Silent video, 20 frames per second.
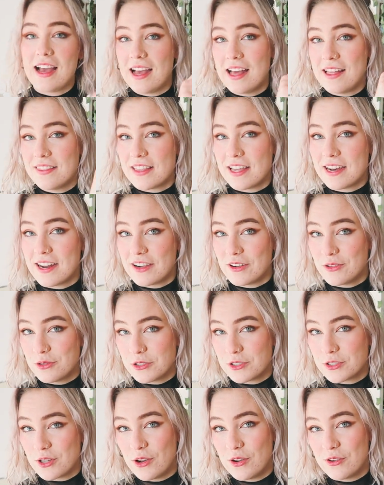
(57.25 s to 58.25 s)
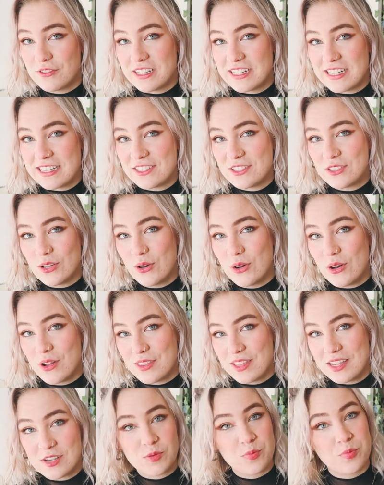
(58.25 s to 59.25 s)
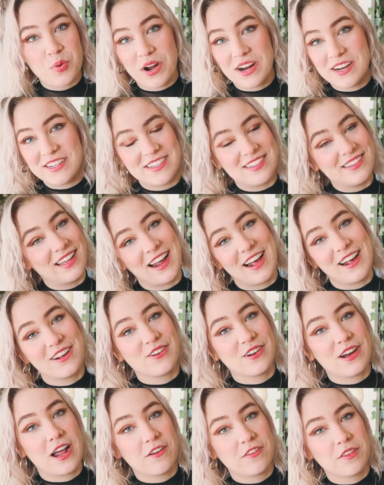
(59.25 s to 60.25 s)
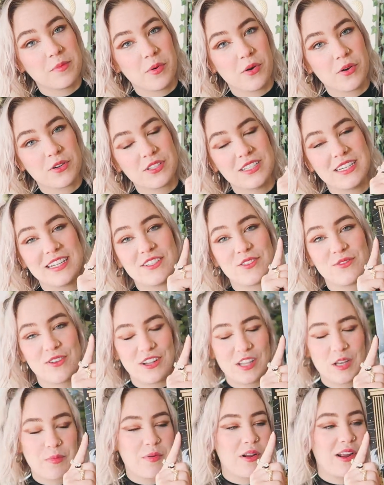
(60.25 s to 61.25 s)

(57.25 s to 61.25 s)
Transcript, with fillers: And then I also already saw this print that I got out of the box and it's really